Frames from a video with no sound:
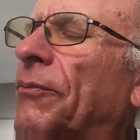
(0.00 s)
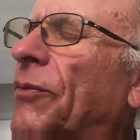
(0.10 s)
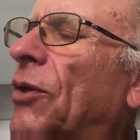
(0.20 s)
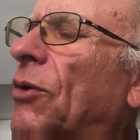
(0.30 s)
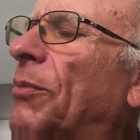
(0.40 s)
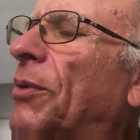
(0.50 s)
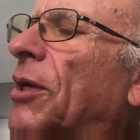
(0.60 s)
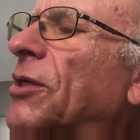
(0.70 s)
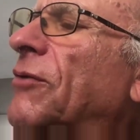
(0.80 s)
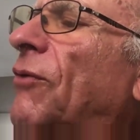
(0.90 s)
you know,
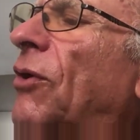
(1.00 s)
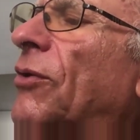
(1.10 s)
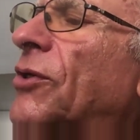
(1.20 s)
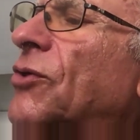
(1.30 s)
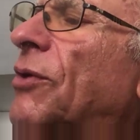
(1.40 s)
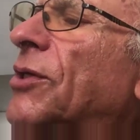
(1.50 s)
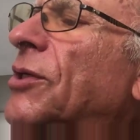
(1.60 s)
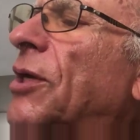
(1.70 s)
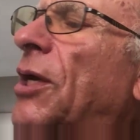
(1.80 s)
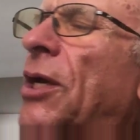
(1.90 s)
because of all the
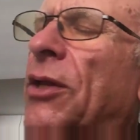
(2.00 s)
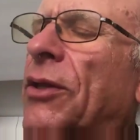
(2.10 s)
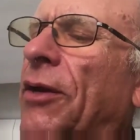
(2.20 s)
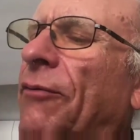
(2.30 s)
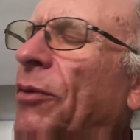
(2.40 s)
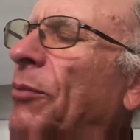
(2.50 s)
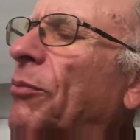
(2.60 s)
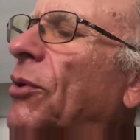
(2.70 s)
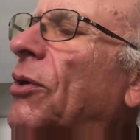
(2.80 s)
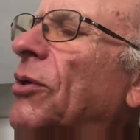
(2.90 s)
stress that have been
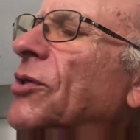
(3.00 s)
put on